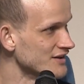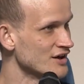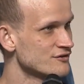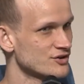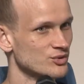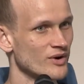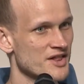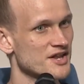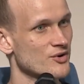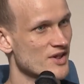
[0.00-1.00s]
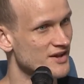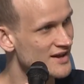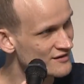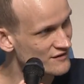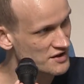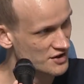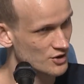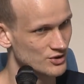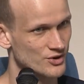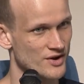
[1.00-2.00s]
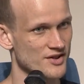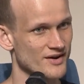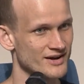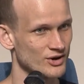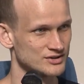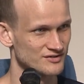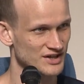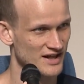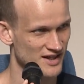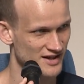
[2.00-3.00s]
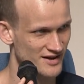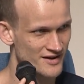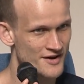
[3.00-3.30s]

And then for the ones that are staying physical, there's like all of these